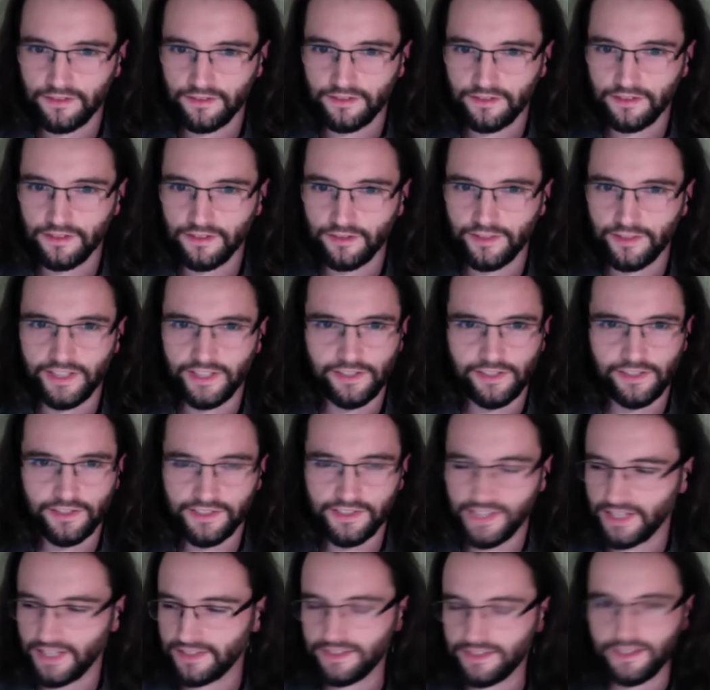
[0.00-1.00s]
and they just
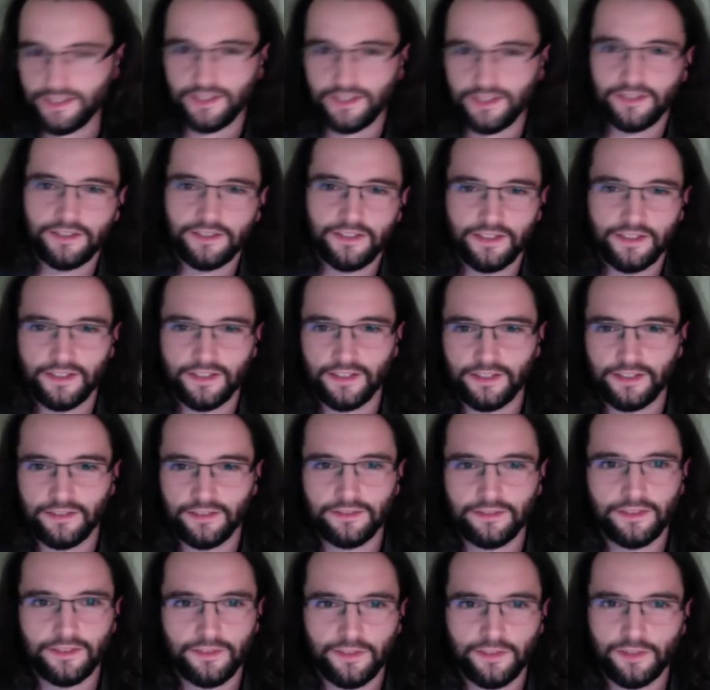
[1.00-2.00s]
stand there.
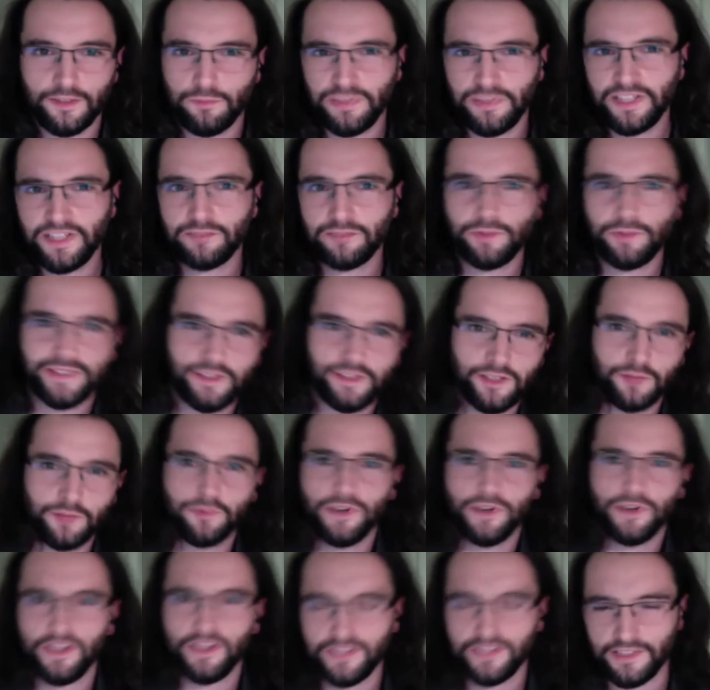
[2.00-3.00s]
If you could please break down your
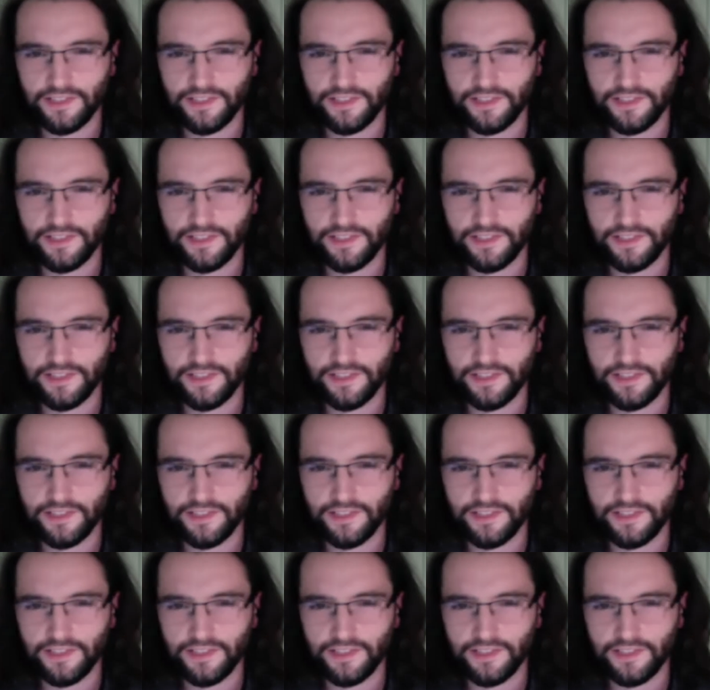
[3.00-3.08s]
process.